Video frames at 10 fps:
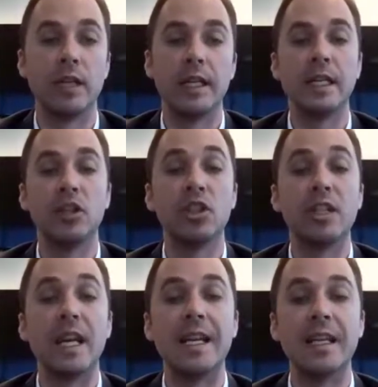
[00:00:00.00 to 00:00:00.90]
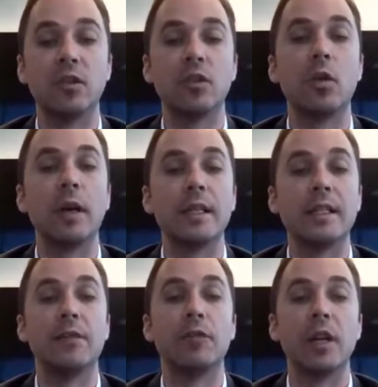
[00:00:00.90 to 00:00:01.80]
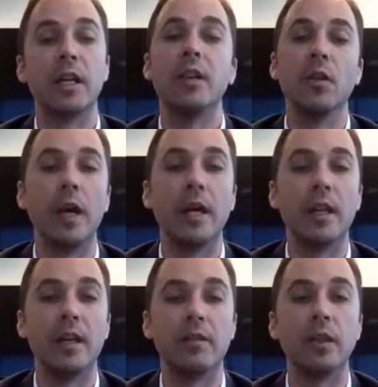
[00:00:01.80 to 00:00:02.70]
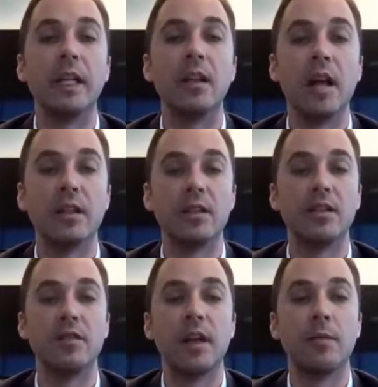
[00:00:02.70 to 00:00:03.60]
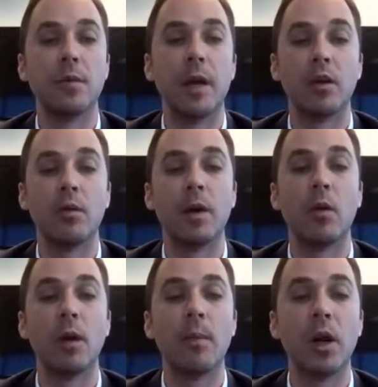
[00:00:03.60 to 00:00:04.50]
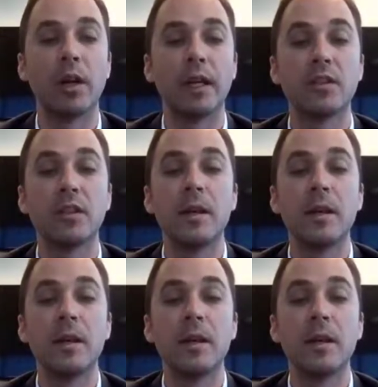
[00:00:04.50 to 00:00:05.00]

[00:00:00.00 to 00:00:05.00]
and each state is quite different in the way they've legalized and developed the medical marijuana markets.